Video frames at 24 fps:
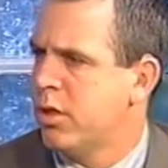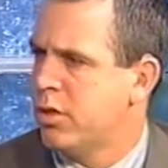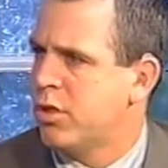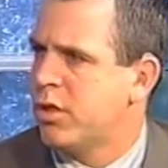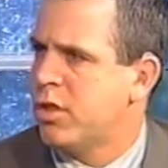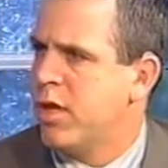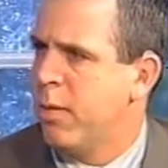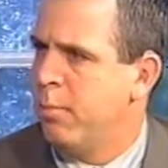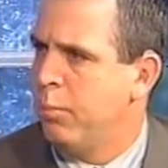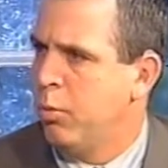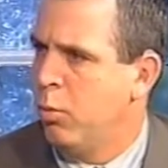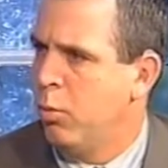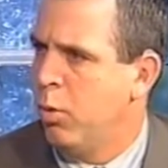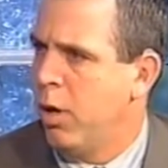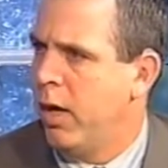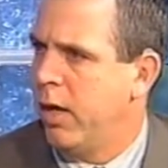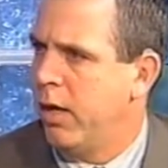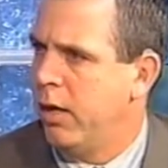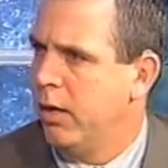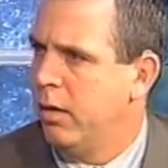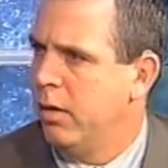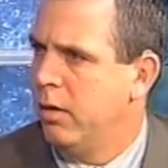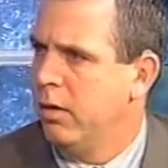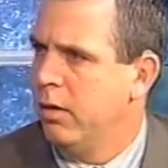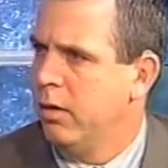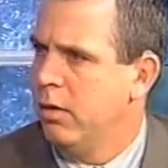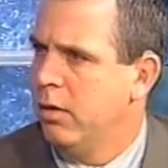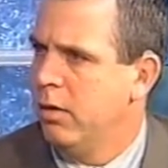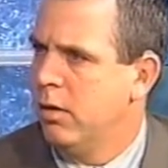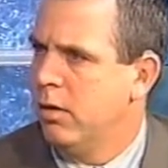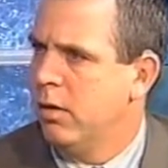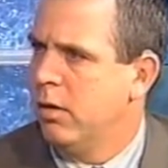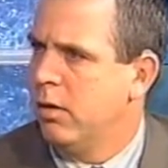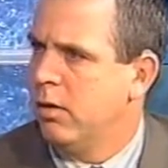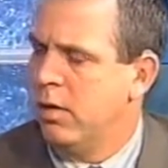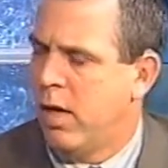to step away,
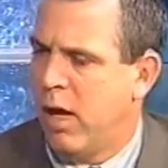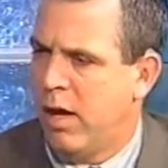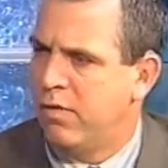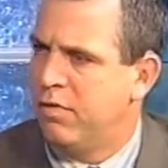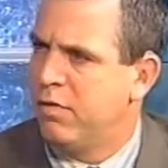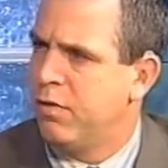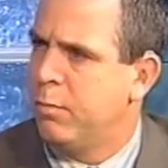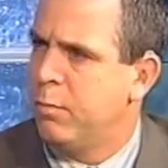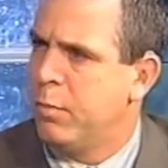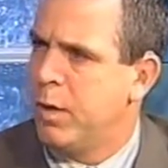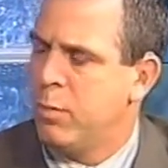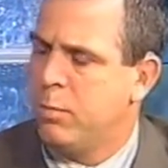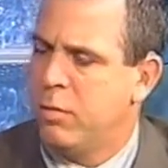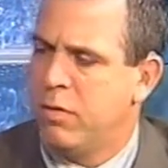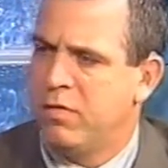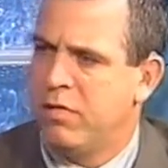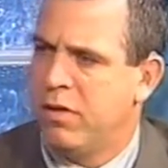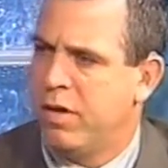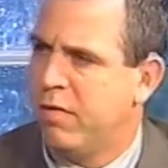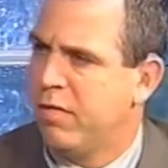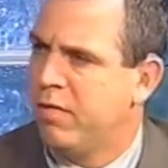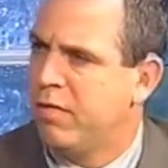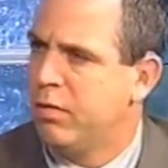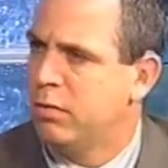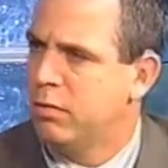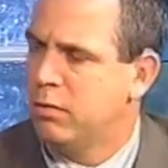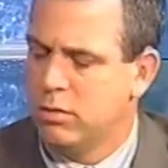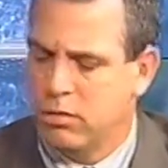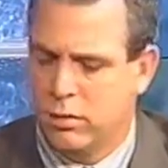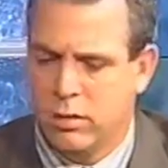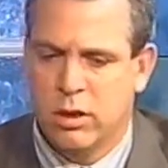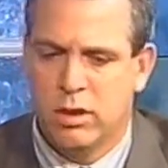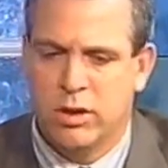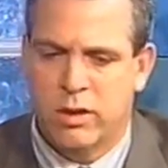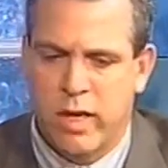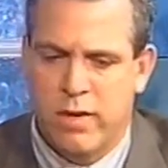not for mm. me, but for the,
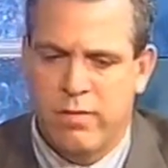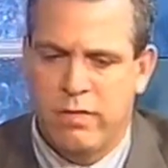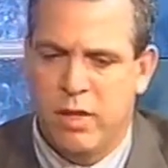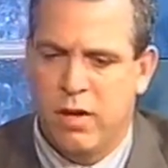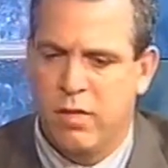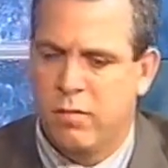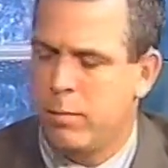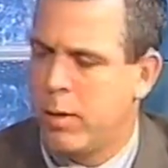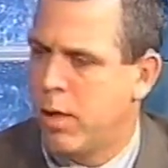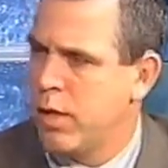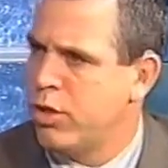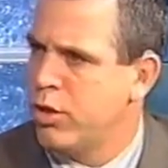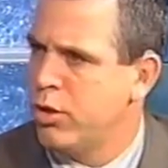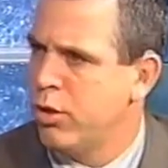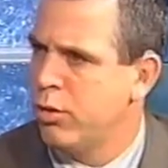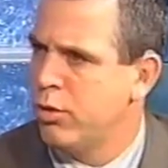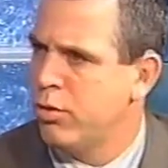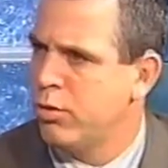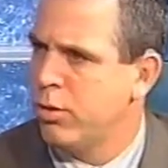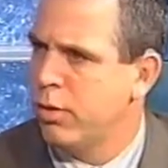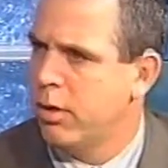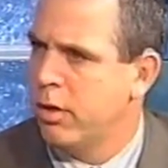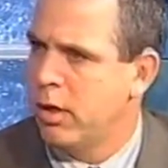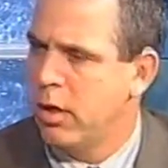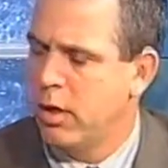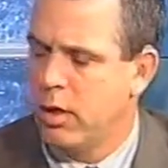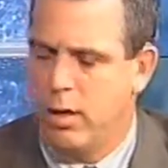the, safety of my children.